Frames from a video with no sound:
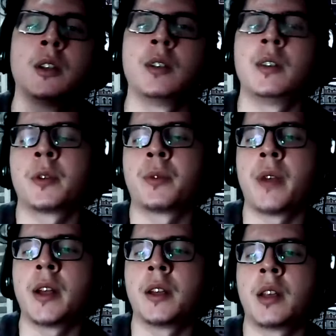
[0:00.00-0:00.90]

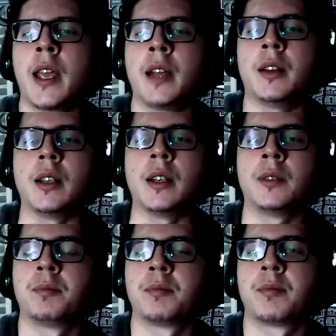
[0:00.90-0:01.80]
Democratic candidate,
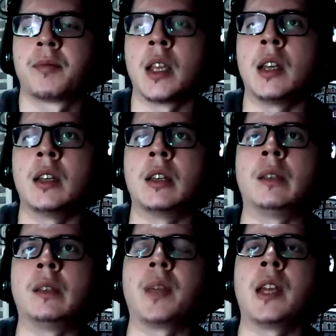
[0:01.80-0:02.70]

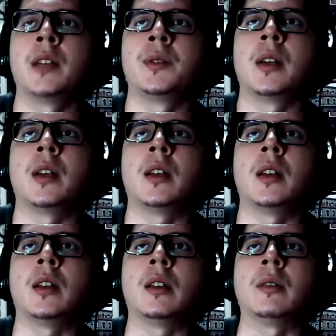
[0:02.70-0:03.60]
and
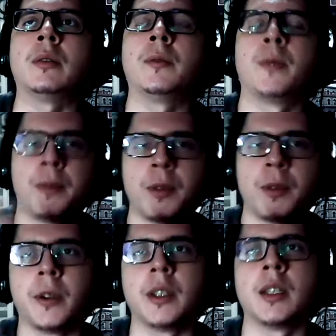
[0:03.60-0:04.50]
for
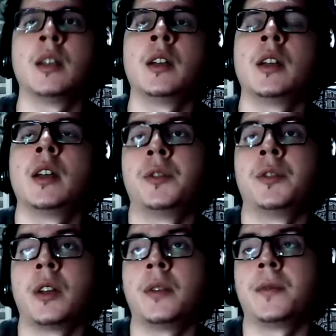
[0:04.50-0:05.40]
Florida. And you're
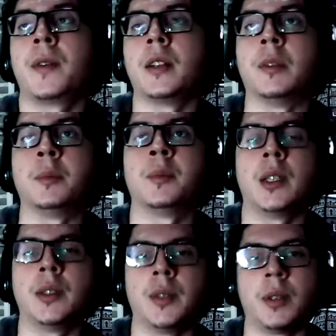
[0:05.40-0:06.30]
gonna find him.
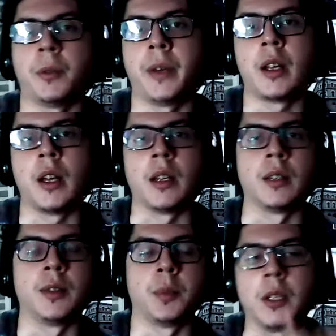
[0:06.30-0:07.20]
He's a great guy.
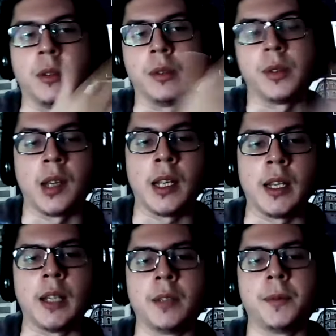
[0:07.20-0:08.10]
He's been on
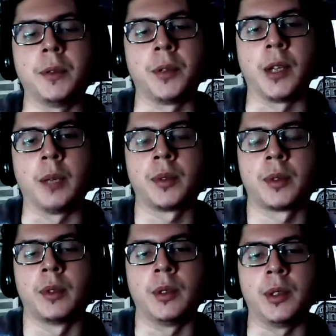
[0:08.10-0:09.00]
CNN a few
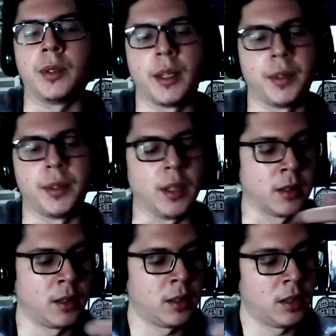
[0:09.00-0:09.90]
times discussing
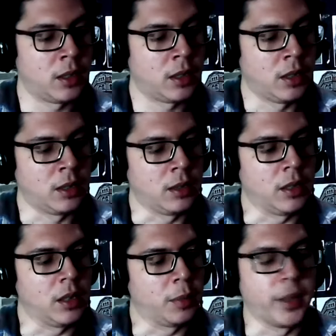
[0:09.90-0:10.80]

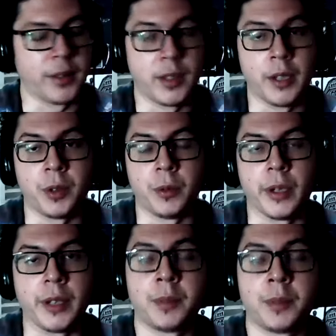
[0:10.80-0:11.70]
the presidential
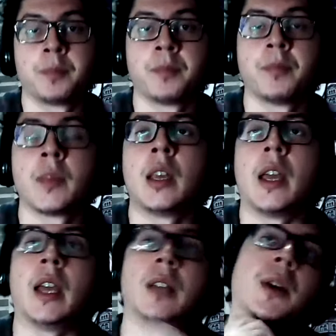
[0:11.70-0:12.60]
race.
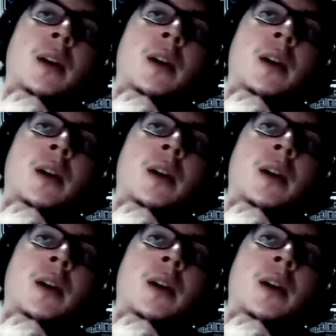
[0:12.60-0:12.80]
And